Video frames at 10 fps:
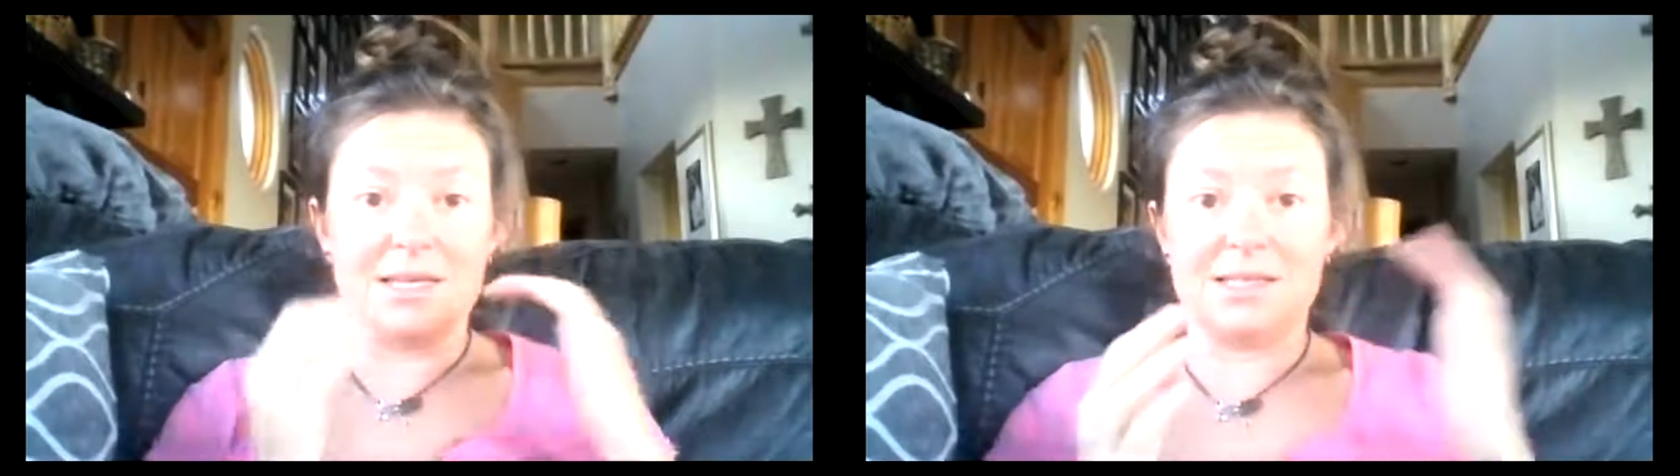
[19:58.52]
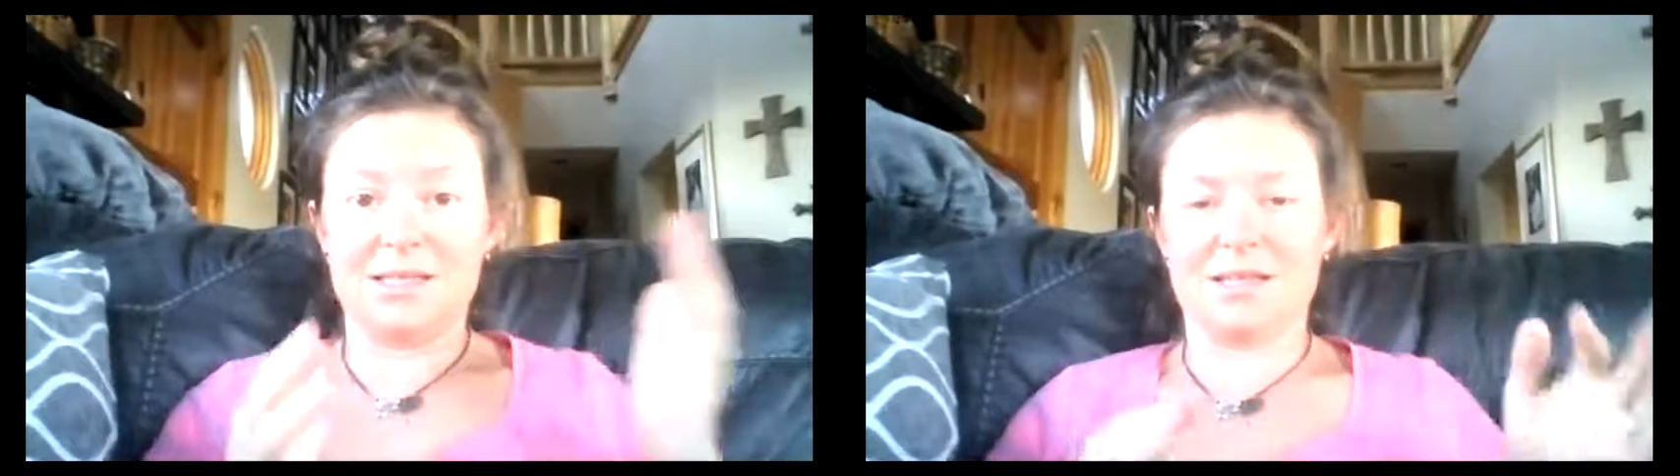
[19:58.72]

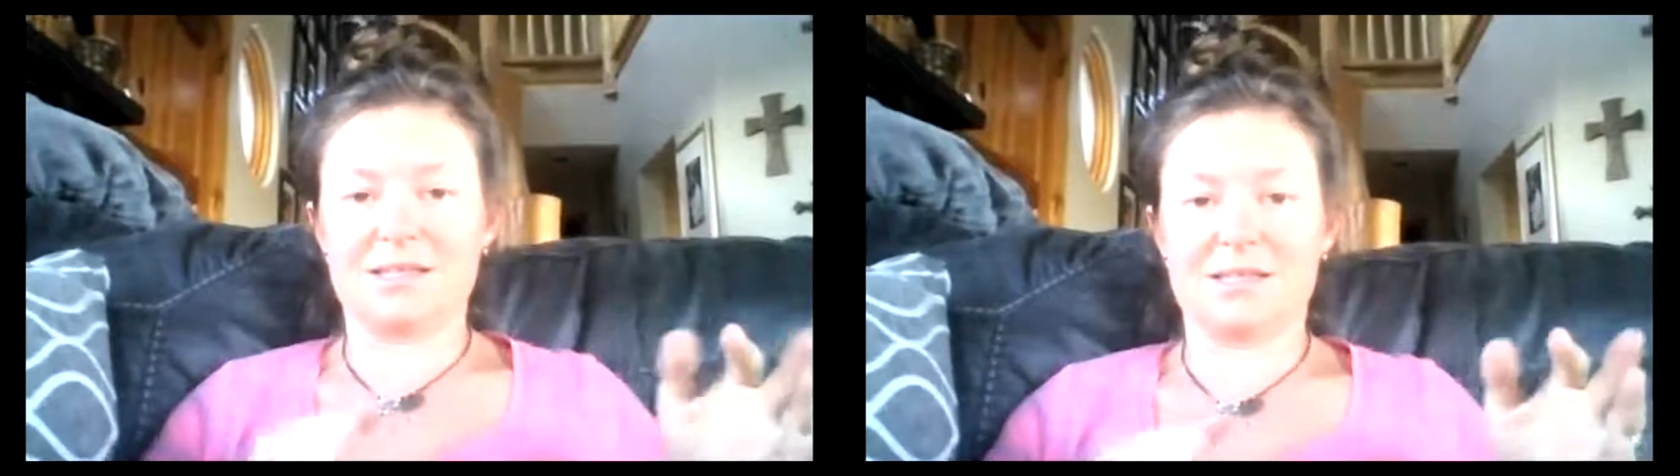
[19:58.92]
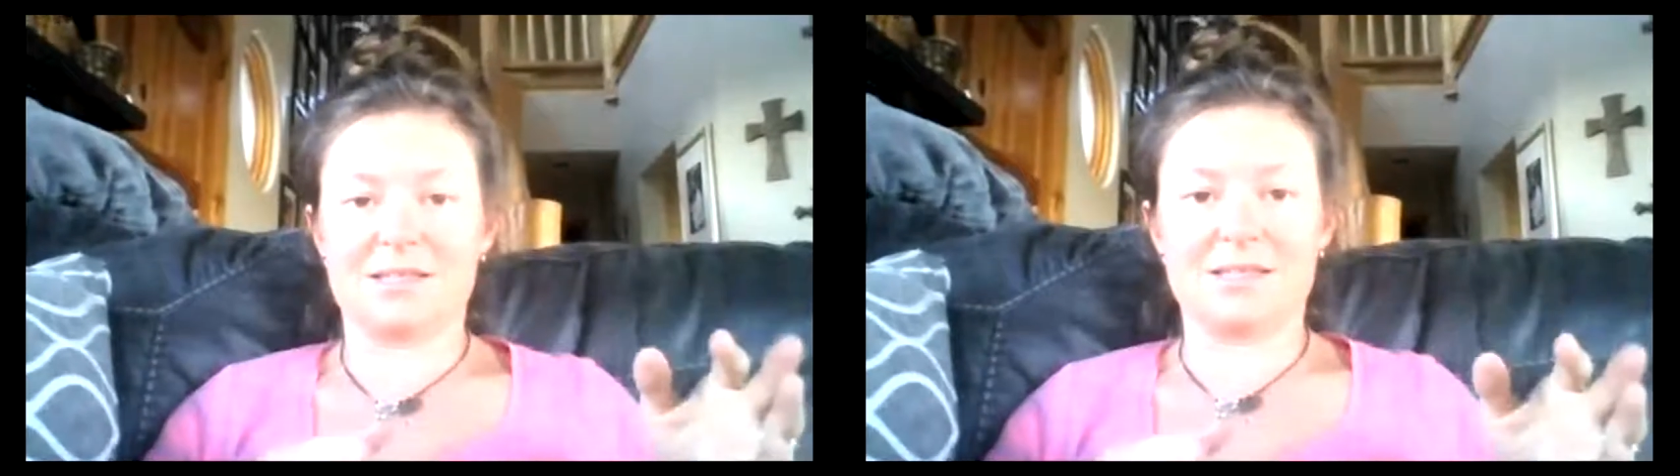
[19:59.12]
easy
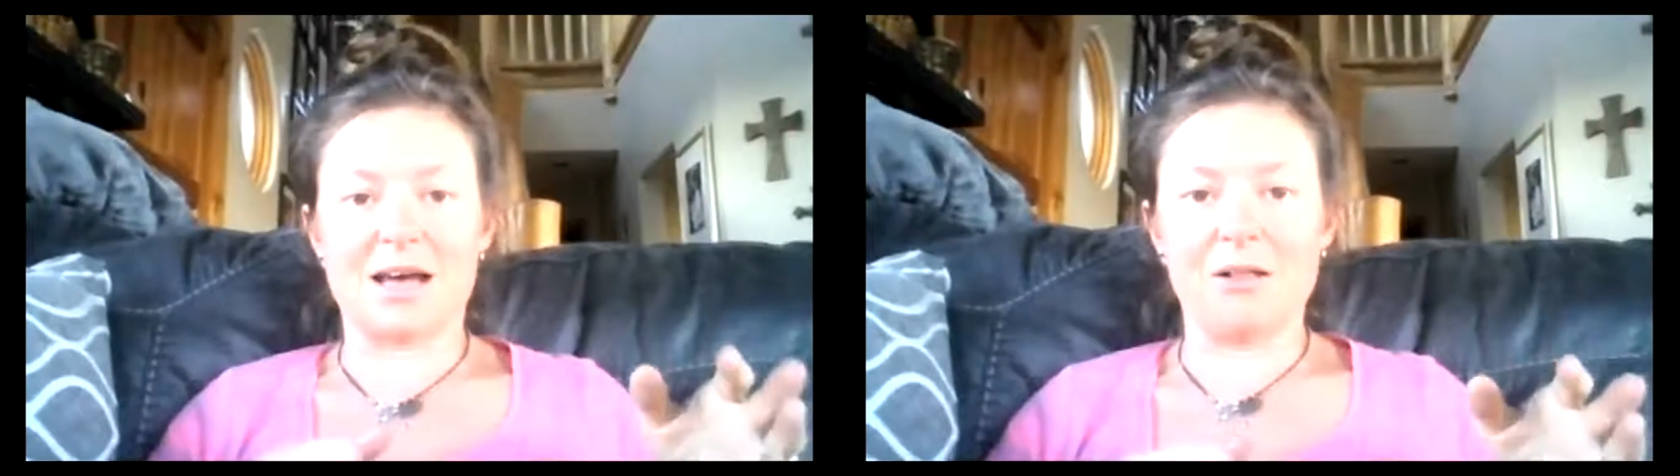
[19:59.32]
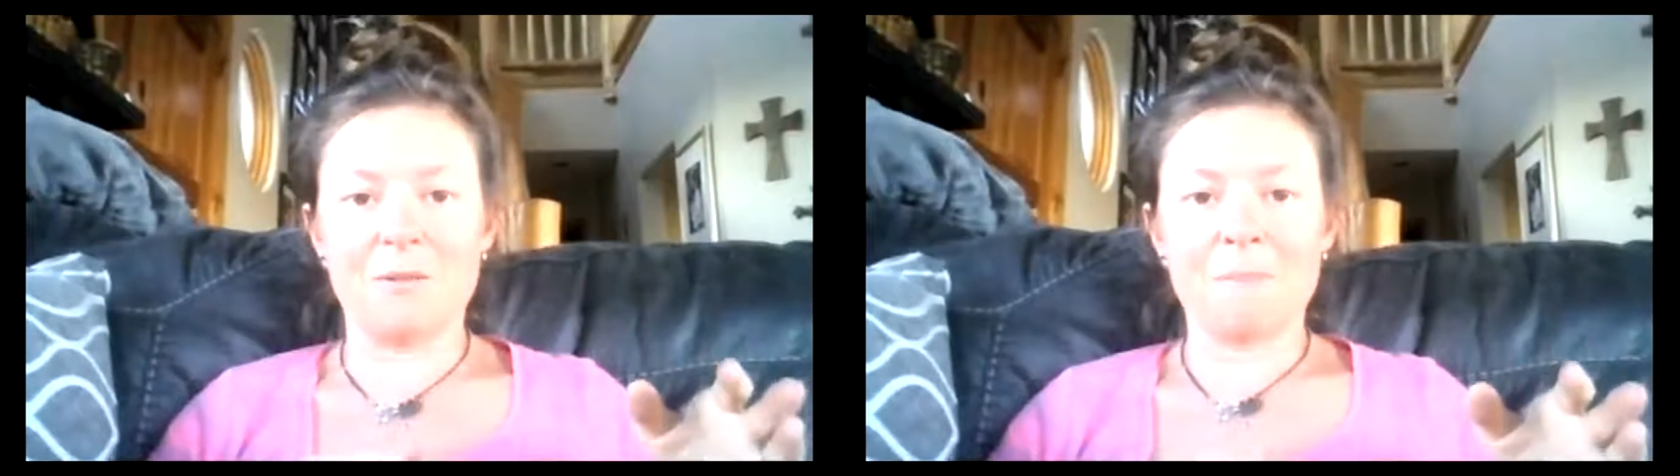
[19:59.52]
things to
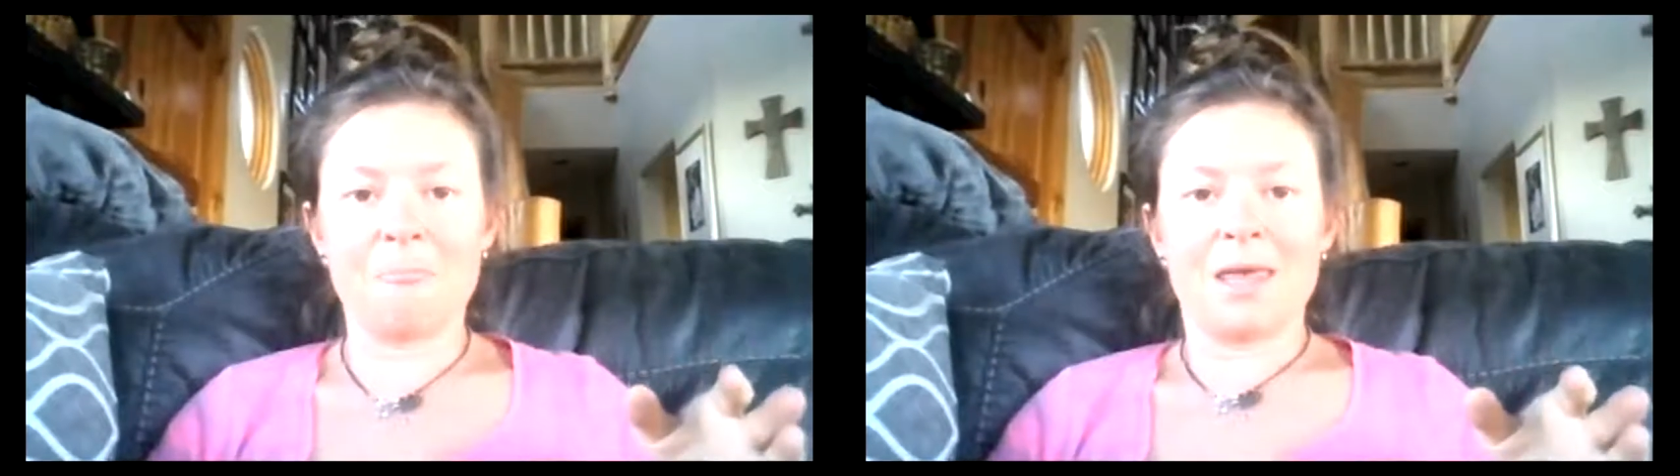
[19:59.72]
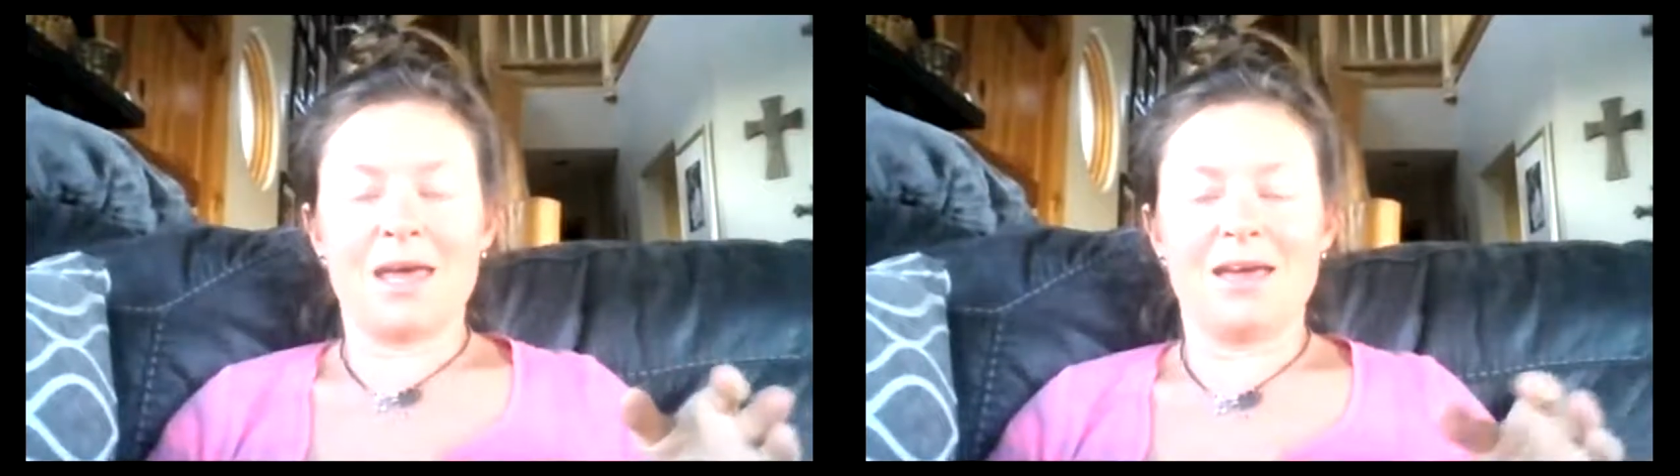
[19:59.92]
sell
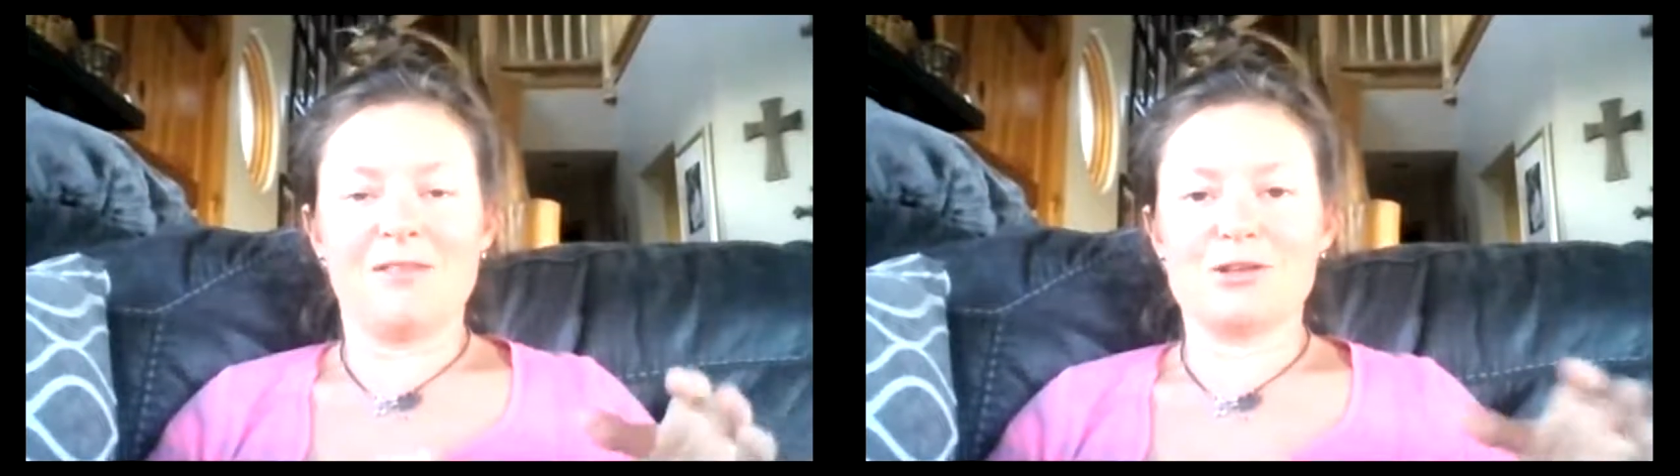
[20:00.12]
in